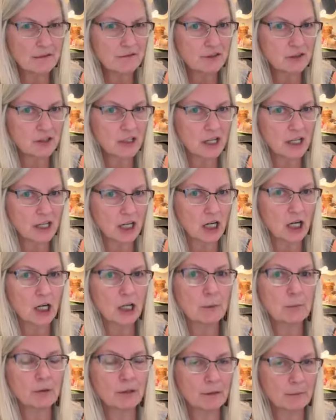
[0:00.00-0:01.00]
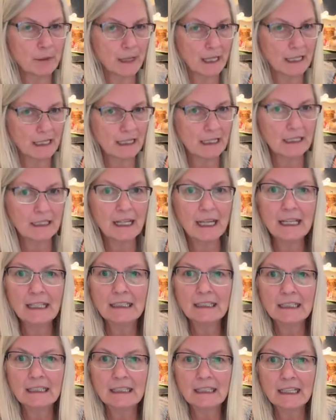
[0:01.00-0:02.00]
If they're not hard, put them back in. Hey,
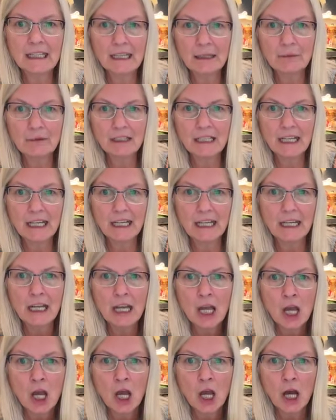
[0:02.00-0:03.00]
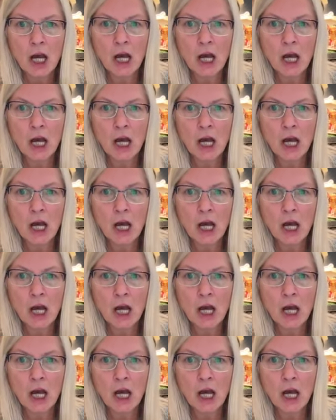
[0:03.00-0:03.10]
Linda. Hey, Renee.